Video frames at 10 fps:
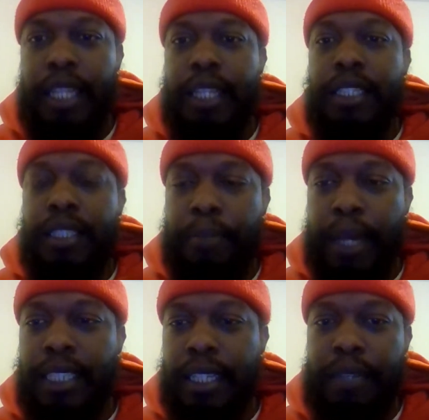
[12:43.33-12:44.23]
it should
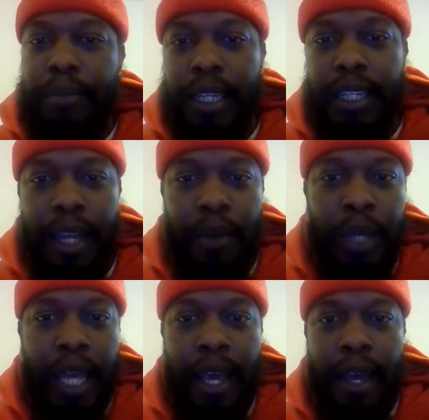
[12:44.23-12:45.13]
basically mean that we
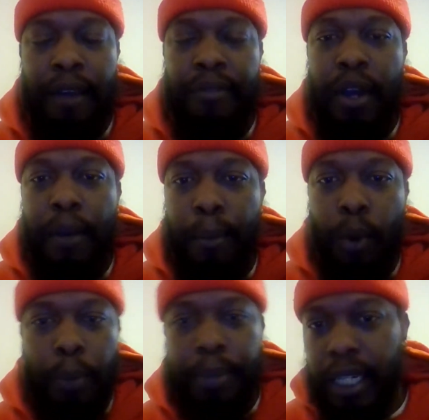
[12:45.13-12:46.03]
have
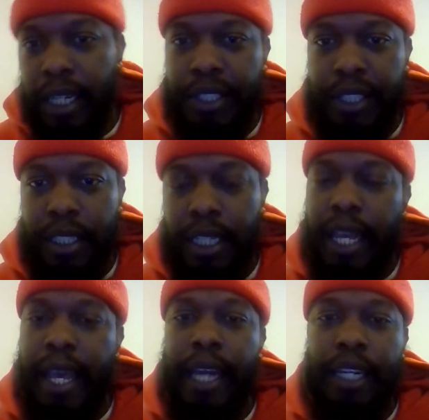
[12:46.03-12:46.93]
more production
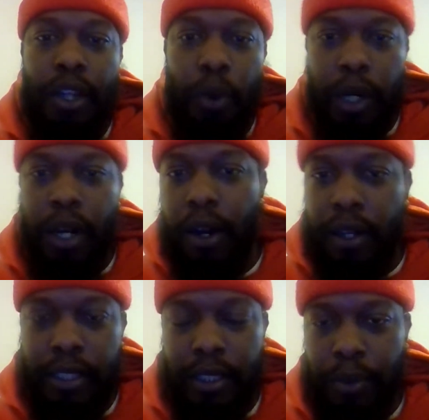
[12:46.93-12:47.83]
at a lower
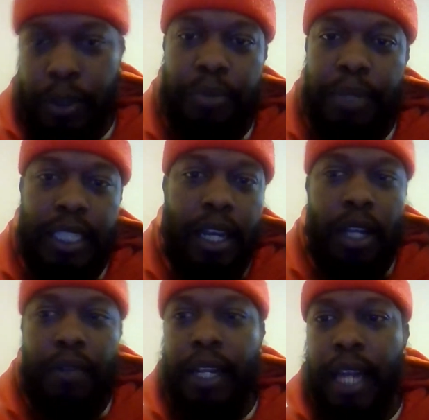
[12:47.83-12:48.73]
cost, which means that all
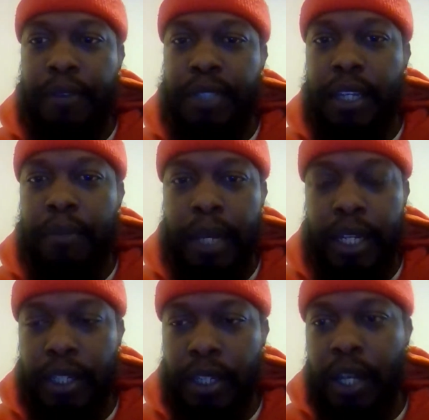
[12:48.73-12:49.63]
of our lives should get
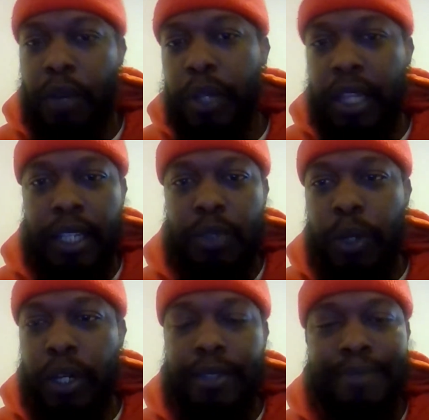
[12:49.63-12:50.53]
better with less
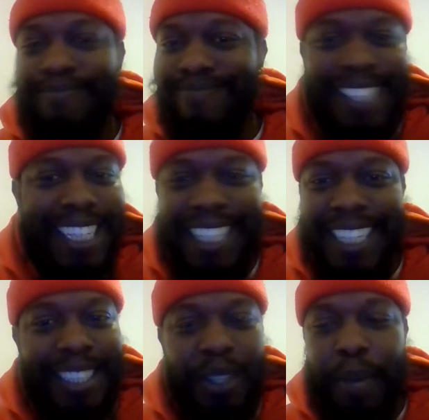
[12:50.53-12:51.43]
work.
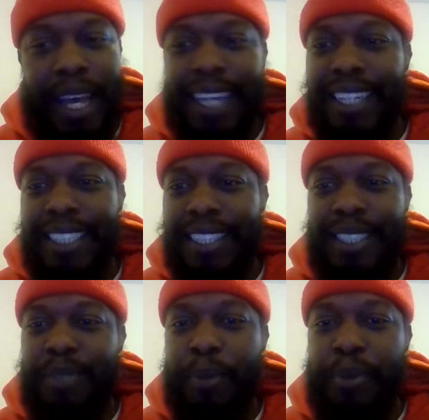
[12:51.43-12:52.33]
Too bad
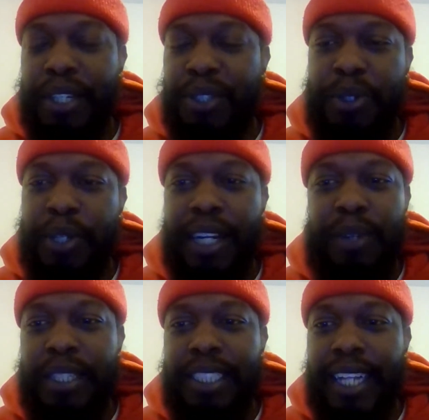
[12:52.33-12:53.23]
it's people in control. They don't
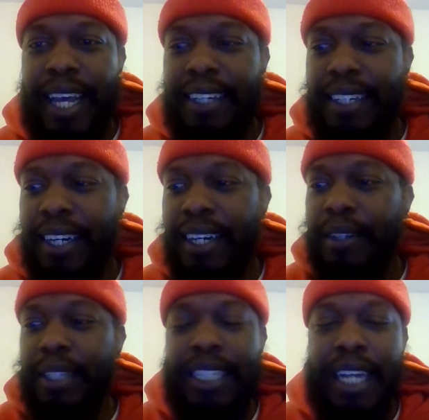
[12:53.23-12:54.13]
want to see that.
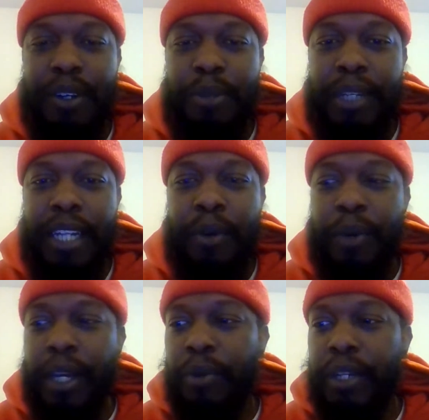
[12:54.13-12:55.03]
It's not going to be that
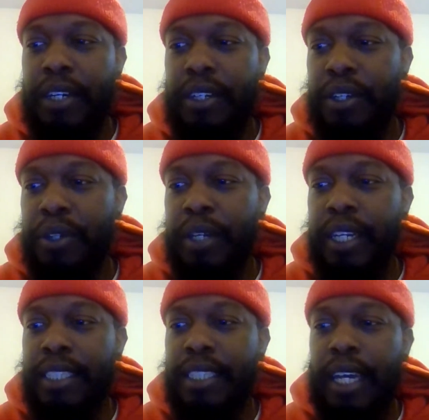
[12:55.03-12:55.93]
way. What they're going to do
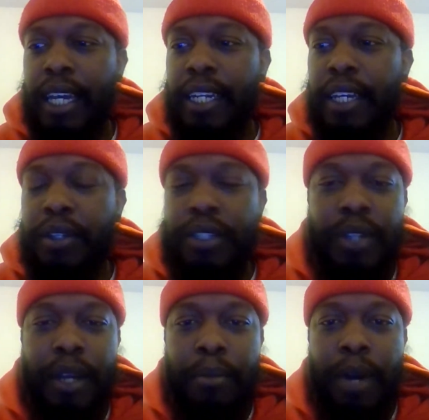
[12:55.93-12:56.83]
is they're going to
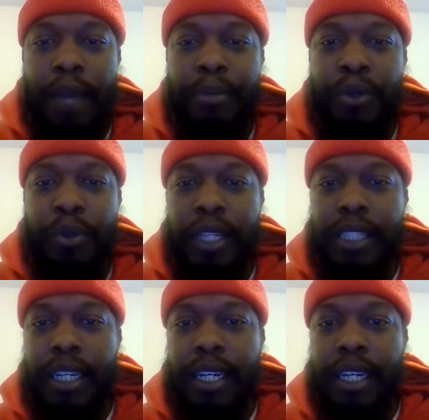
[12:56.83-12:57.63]
try and bribe you with